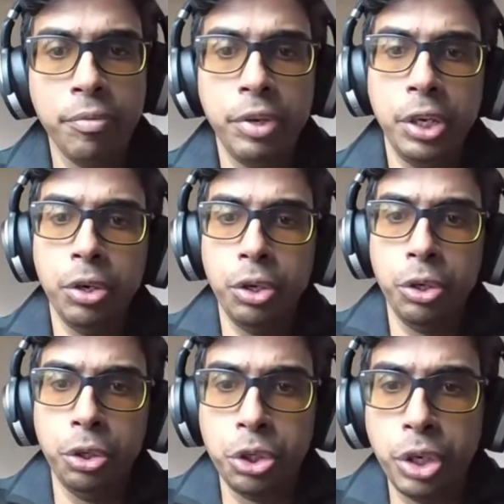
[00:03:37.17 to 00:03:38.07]
we
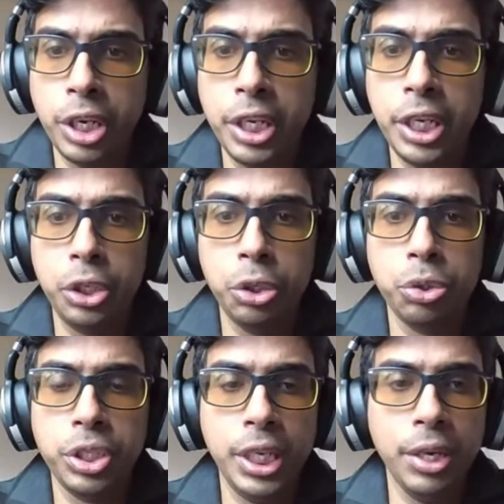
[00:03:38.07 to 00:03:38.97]
usually need to
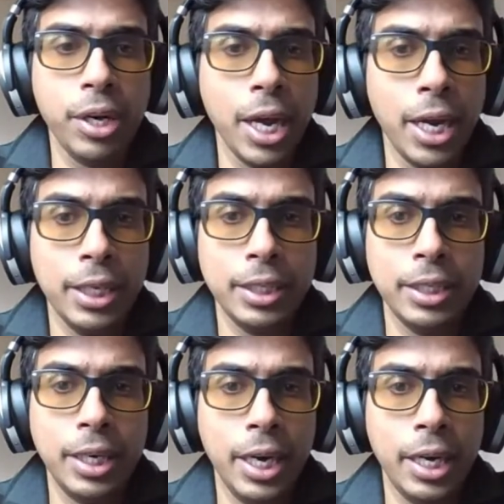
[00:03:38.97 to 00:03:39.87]
serialize
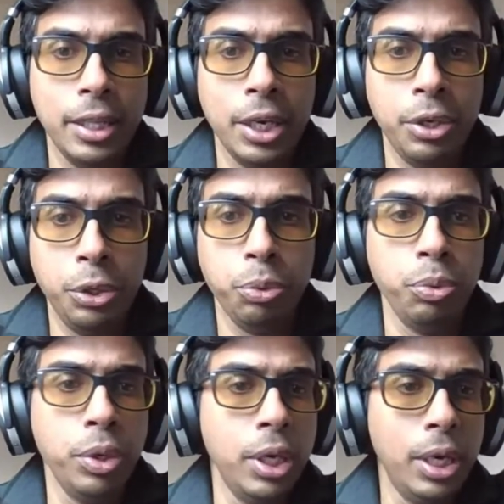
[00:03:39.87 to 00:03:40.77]
the data that you